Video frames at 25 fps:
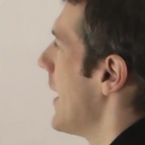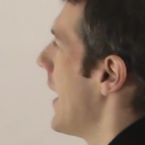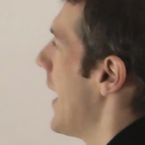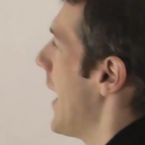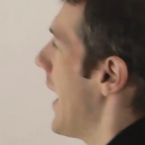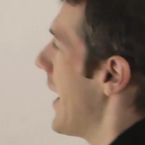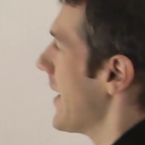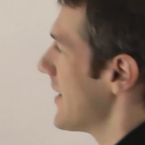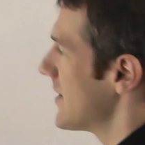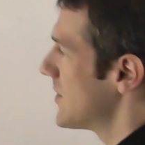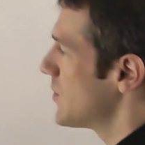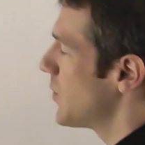
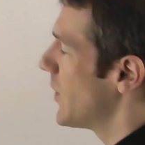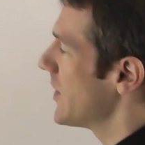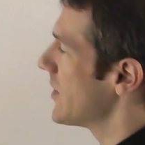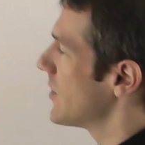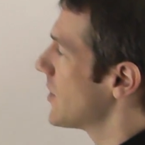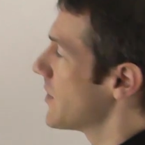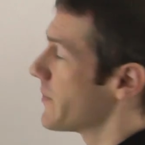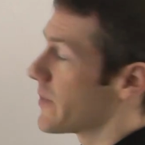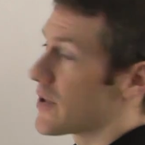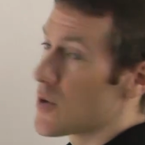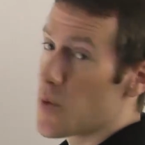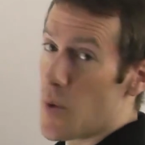And this is where you've
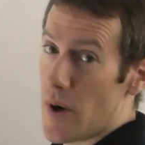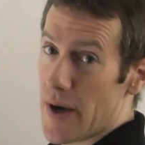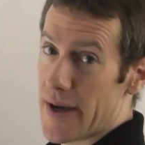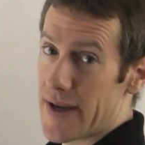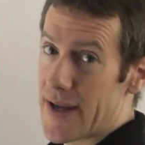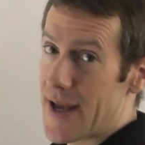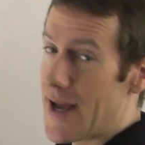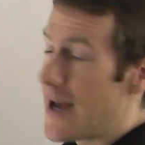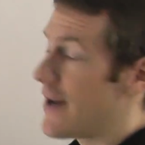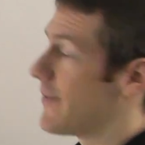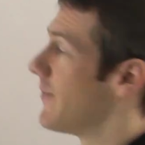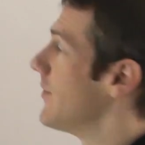got to be quite
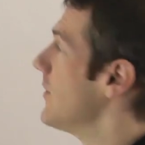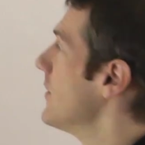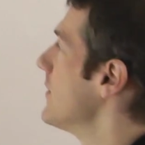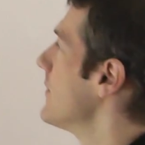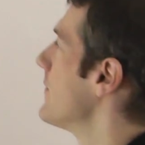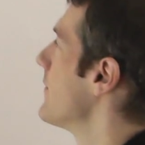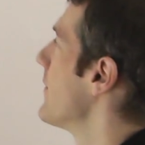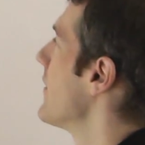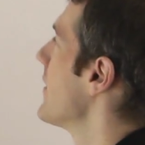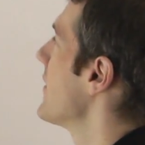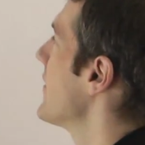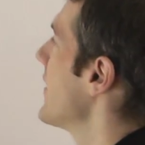careful.
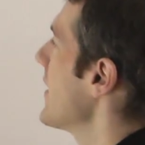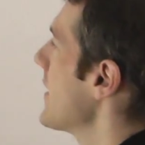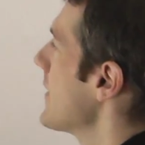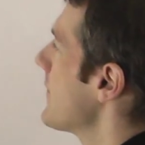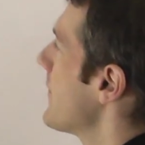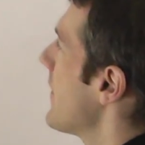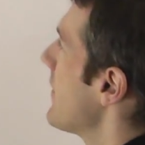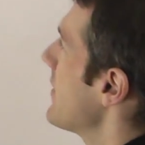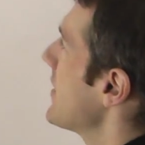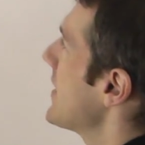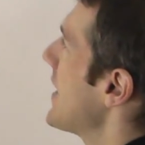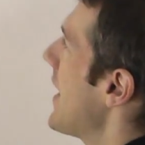Think
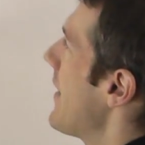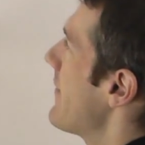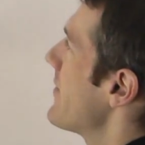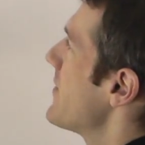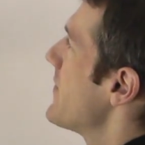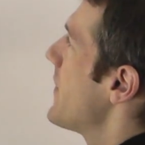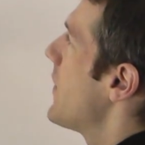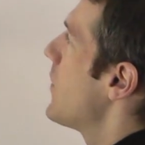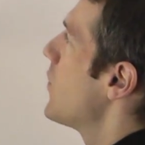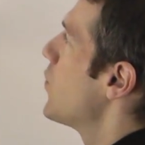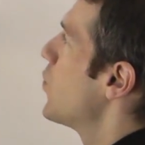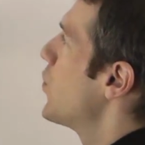very carefully
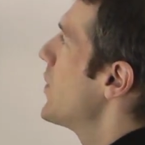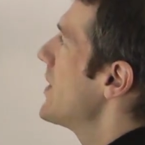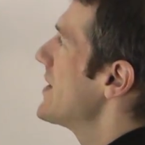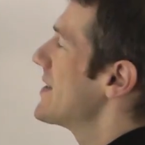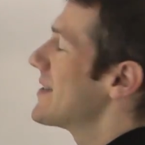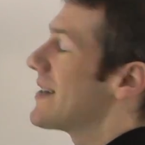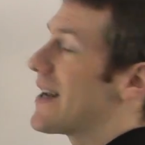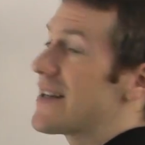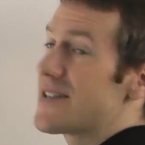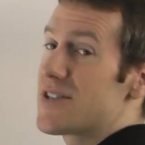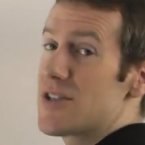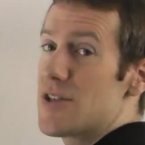about
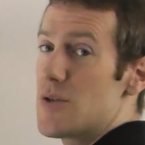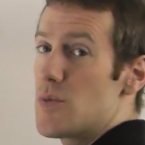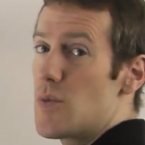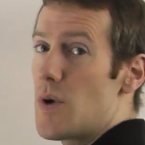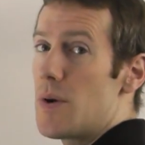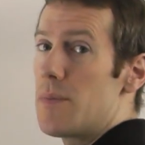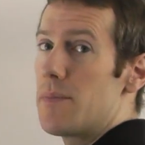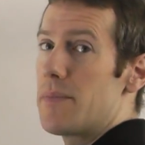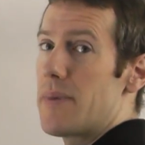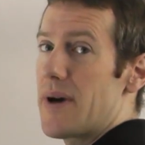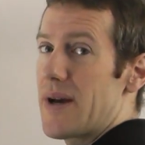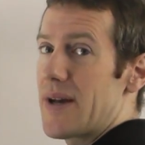which letter you
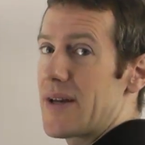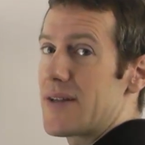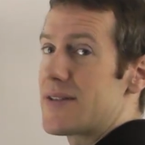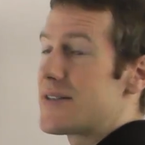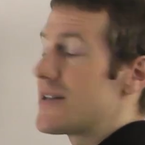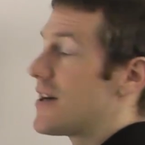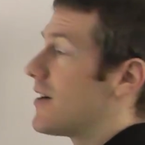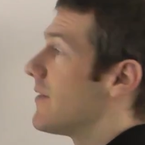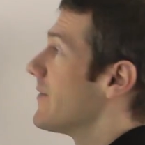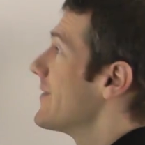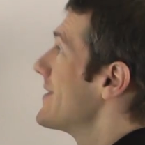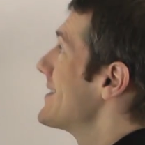want by
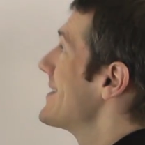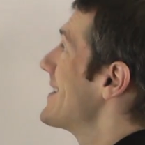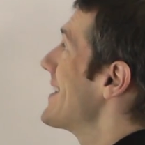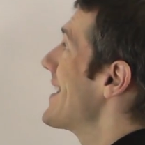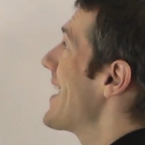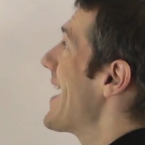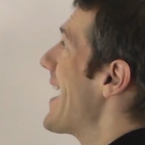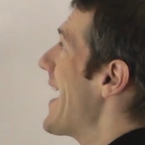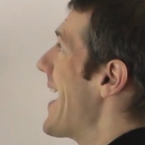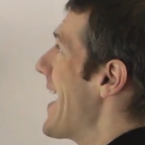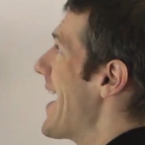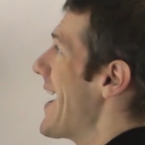itself. Is
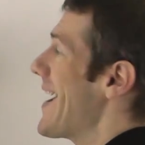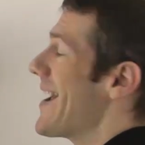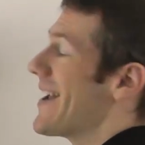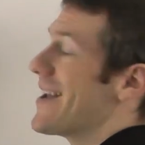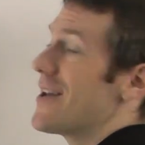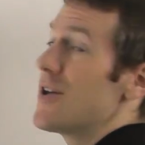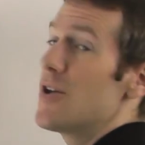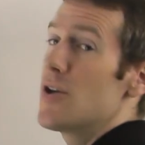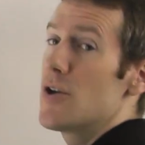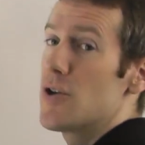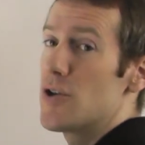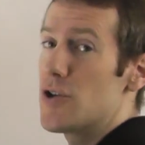the
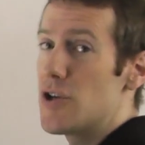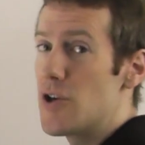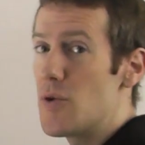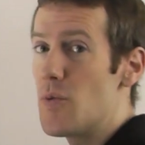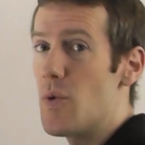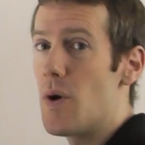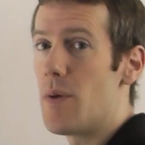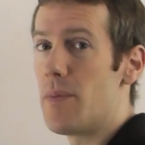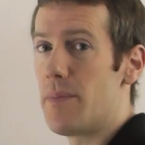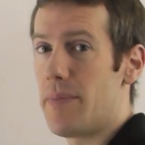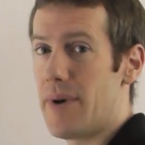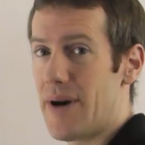A you
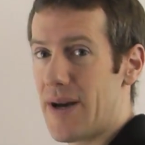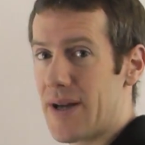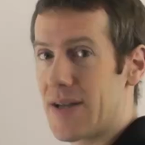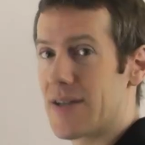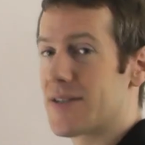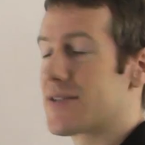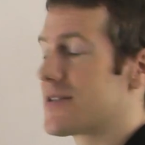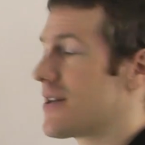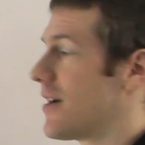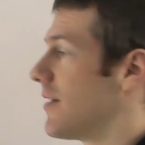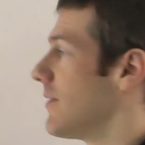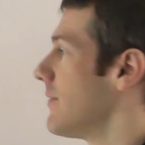want by
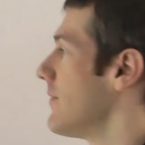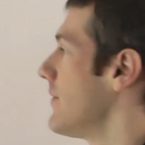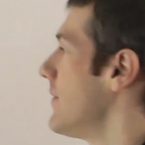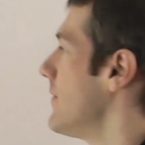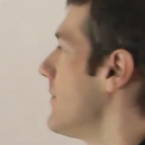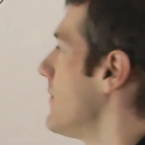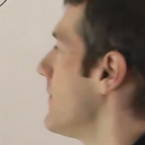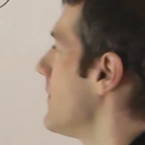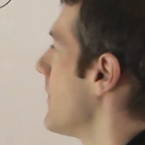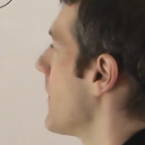itself?